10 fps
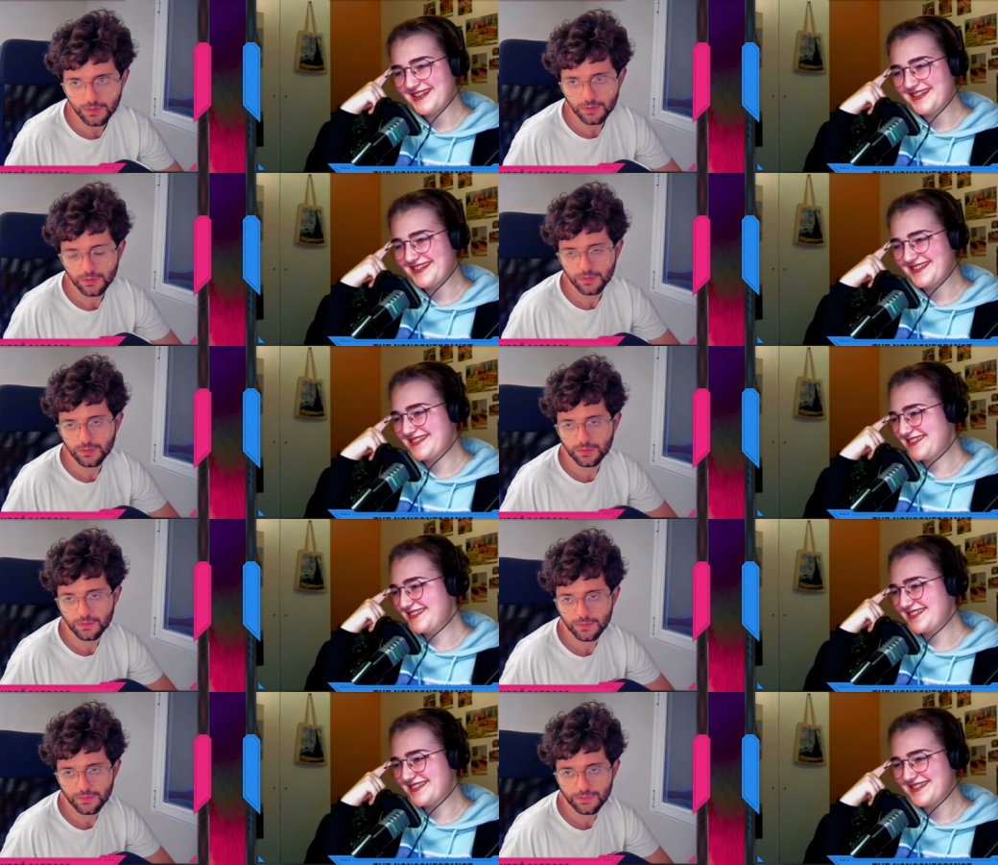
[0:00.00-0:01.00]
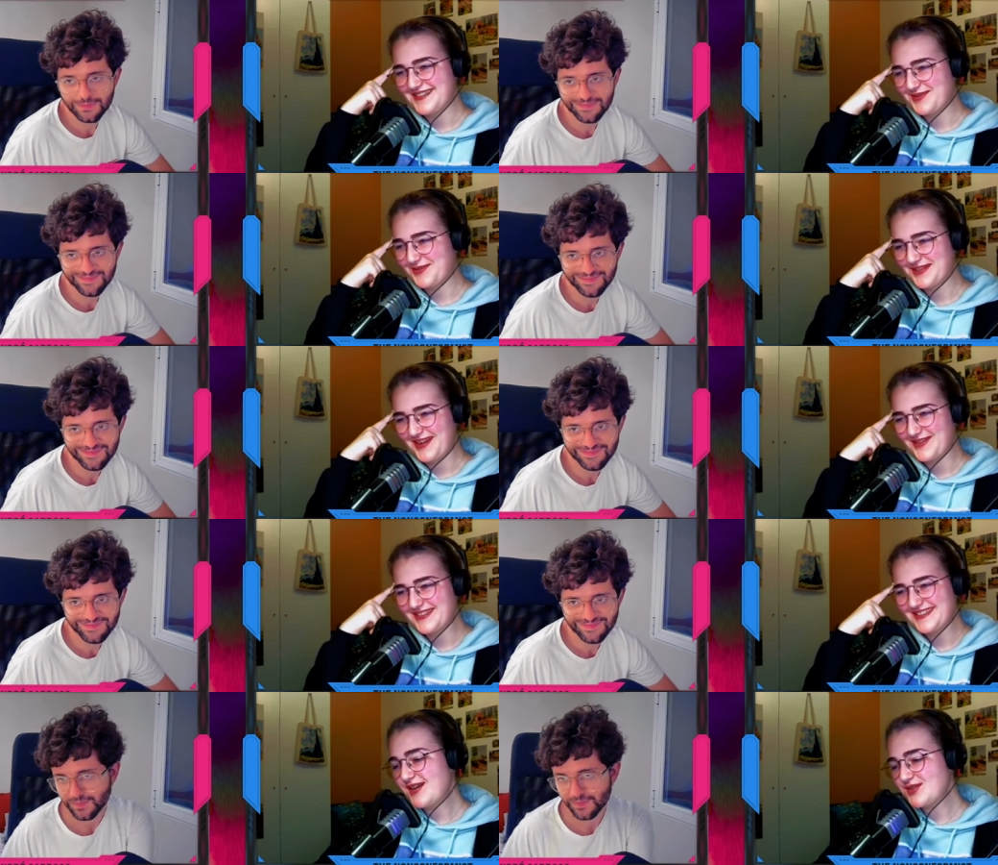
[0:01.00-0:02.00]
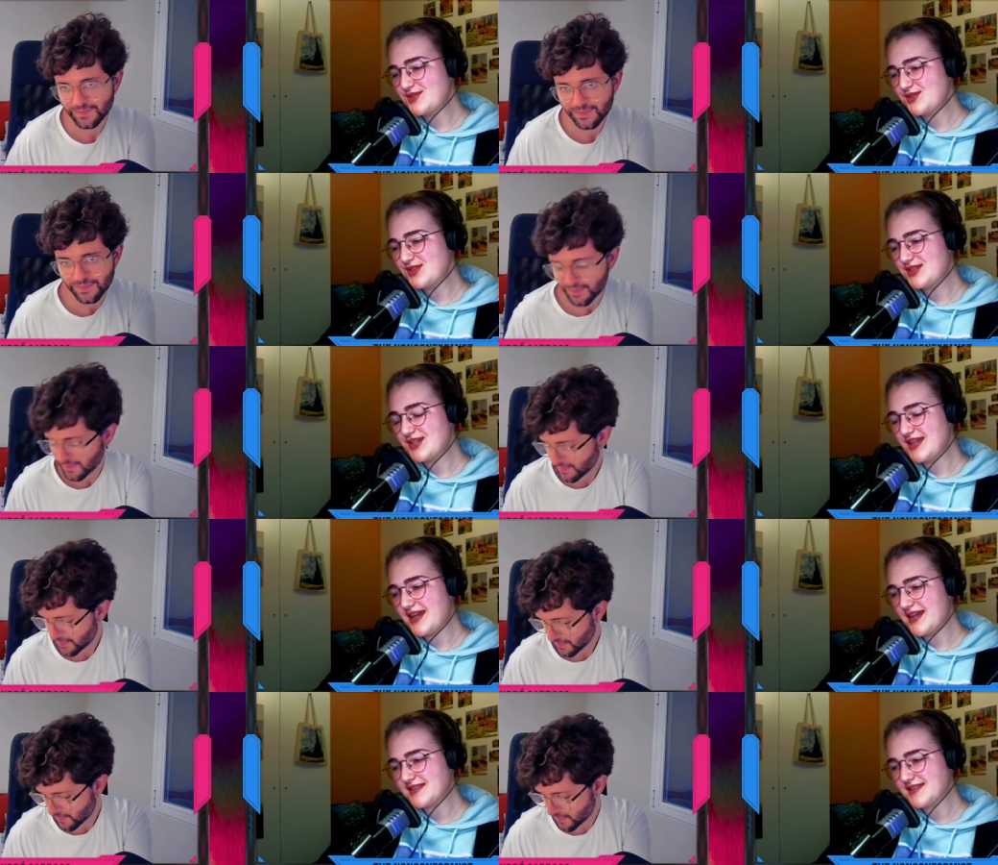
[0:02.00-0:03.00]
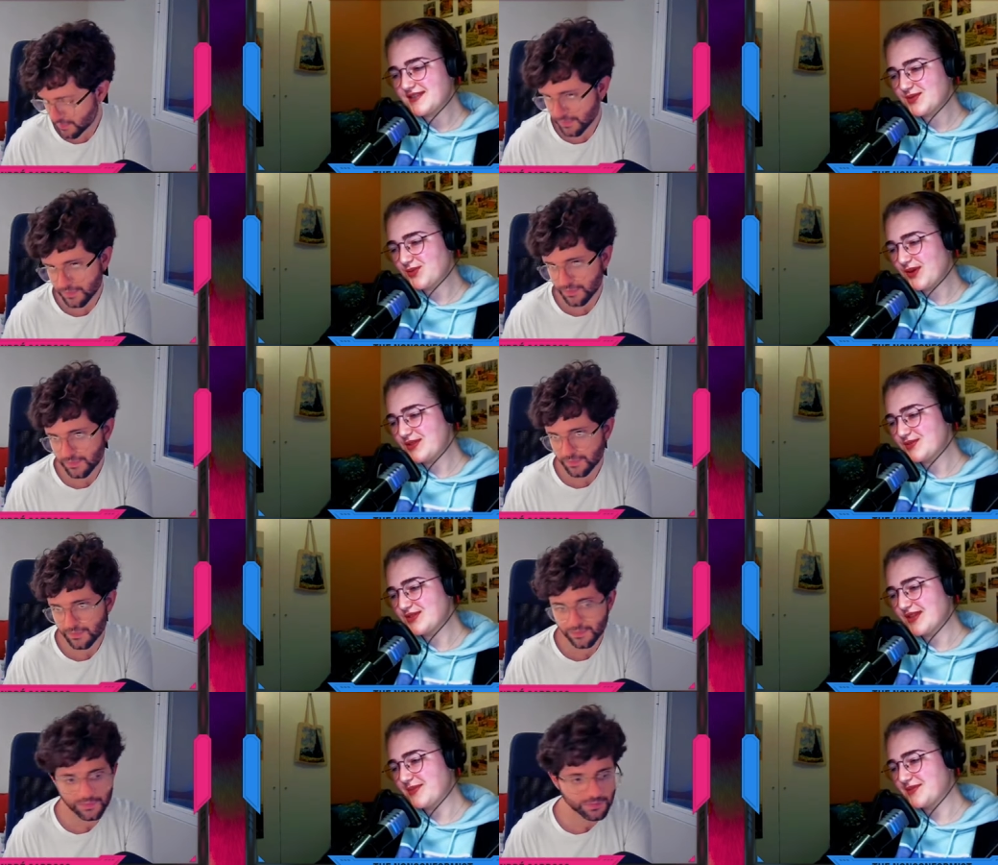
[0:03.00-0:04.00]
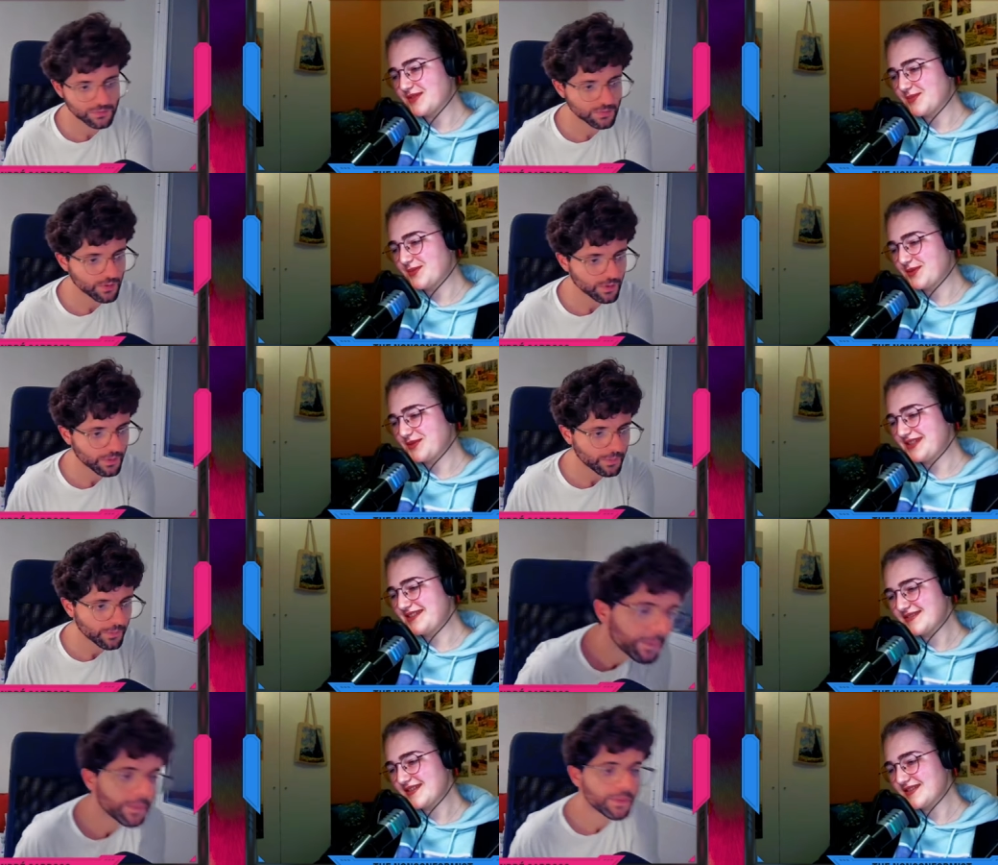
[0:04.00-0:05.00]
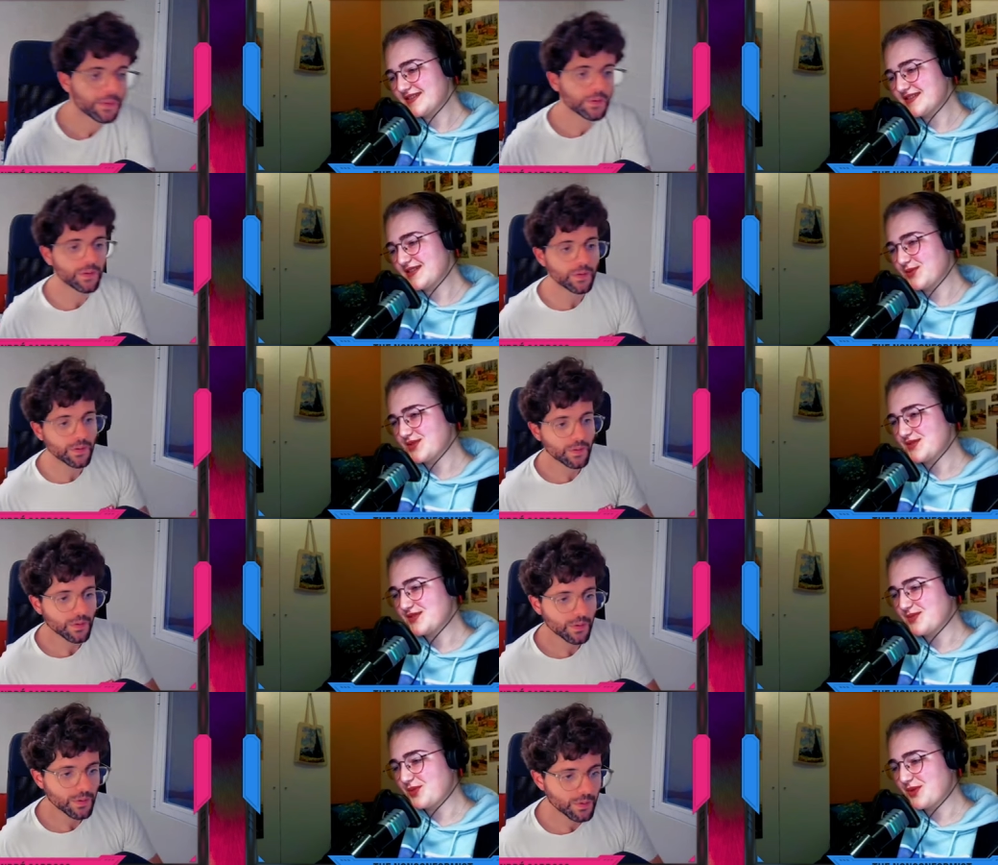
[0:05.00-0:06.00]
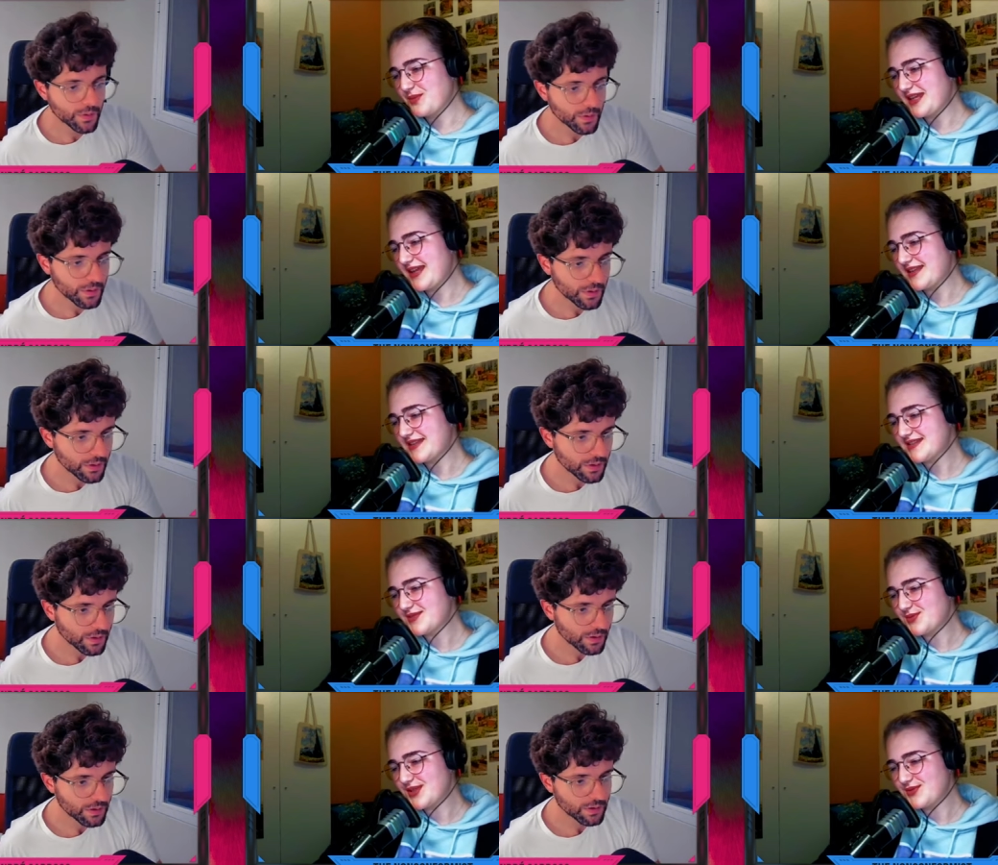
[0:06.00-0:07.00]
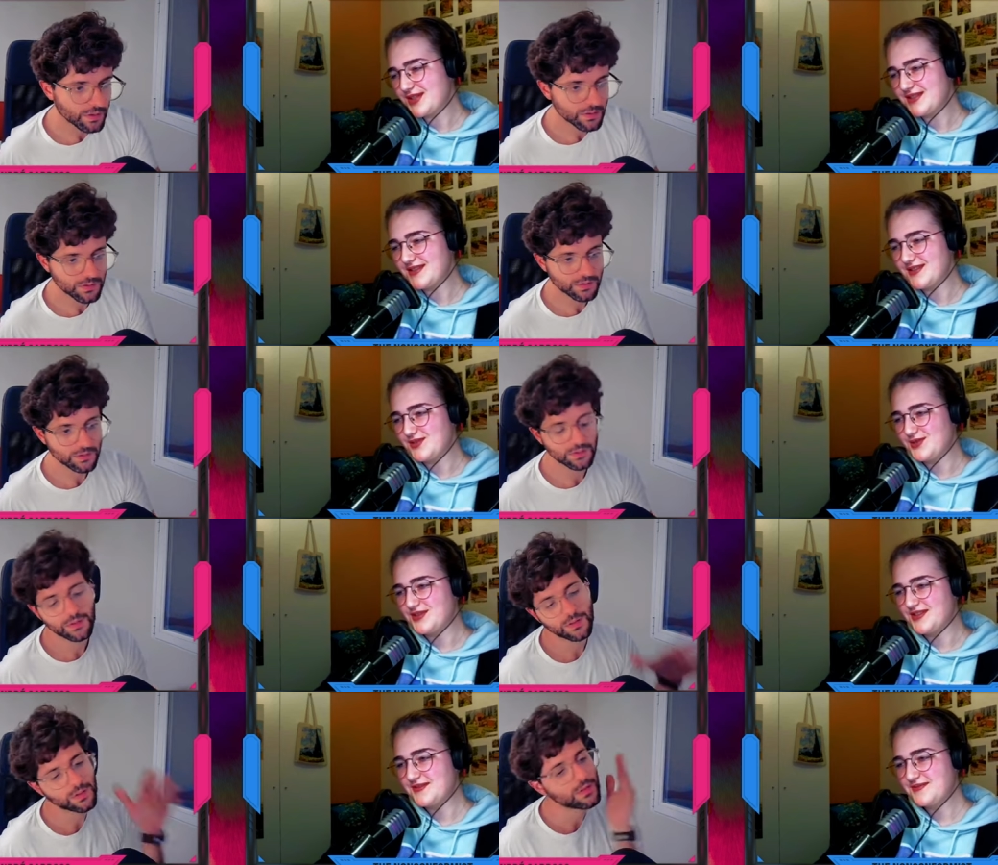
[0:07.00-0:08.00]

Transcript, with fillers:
Speaker 1: god, it didn't work out. Also, JJ asks why you stopped uploading, tells he wants to see more mechanics recreated in Unity.